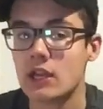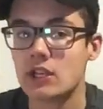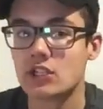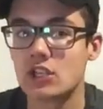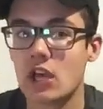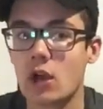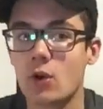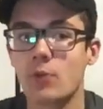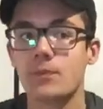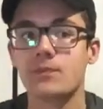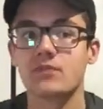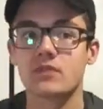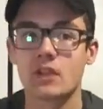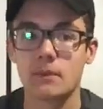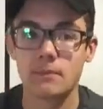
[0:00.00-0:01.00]
So,
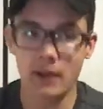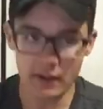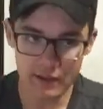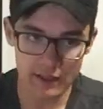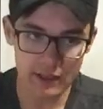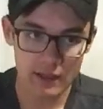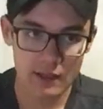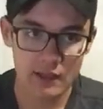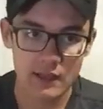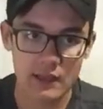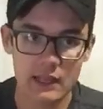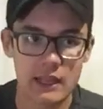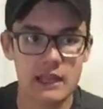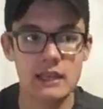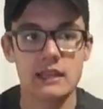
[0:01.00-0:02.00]
Bucky
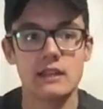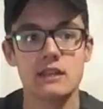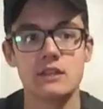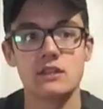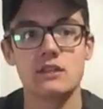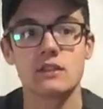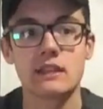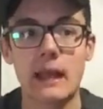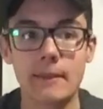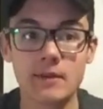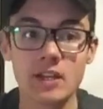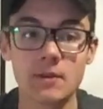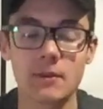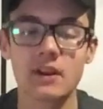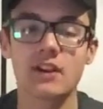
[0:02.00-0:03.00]
is
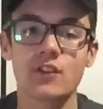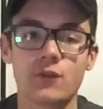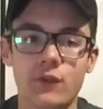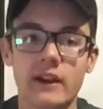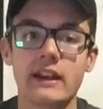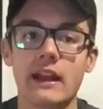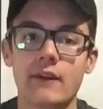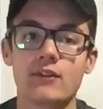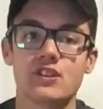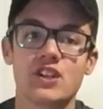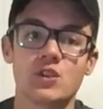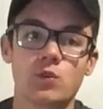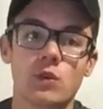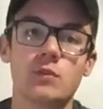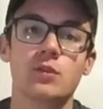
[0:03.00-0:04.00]
Captain America's friend ever
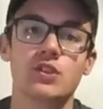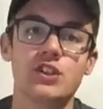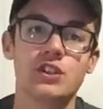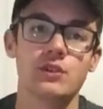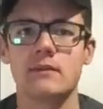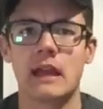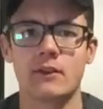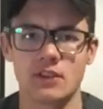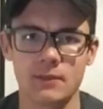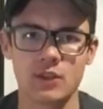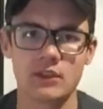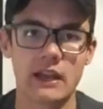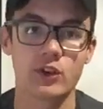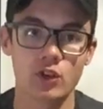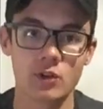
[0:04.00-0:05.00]
since World War II. Now, some of
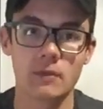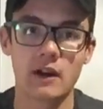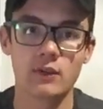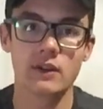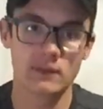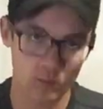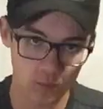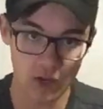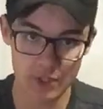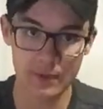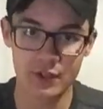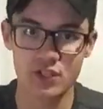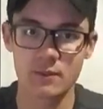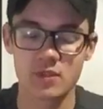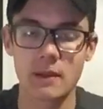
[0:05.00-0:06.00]
you that are new to Marvel, watching my
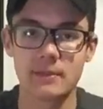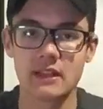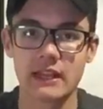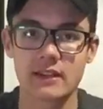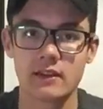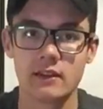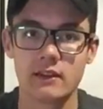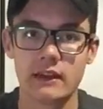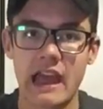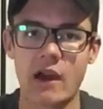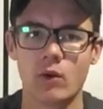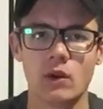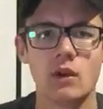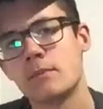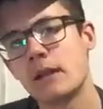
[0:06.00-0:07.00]
other summaries might be like,
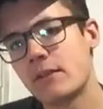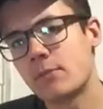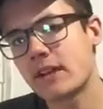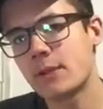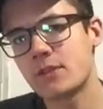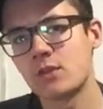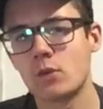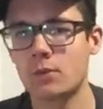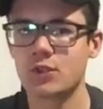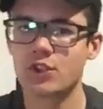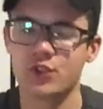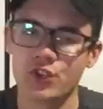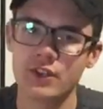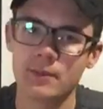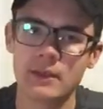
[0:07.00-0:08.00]
how? But if Bucky was in World War
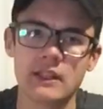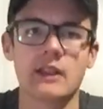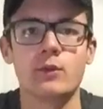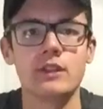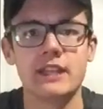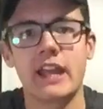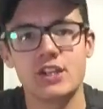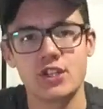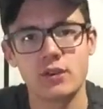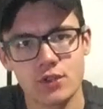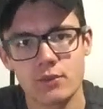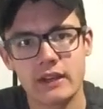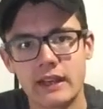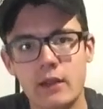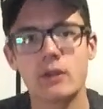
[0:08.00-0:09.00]
II, shouldn't he be like really ancient
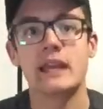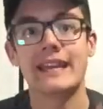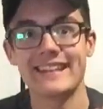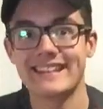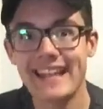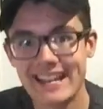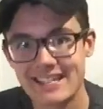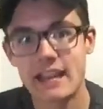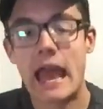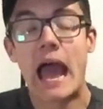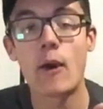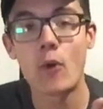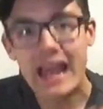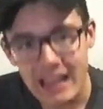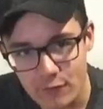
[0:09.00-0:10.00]
right now? Yes,
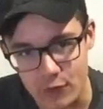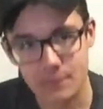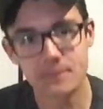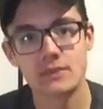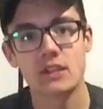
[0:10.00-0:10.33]
however.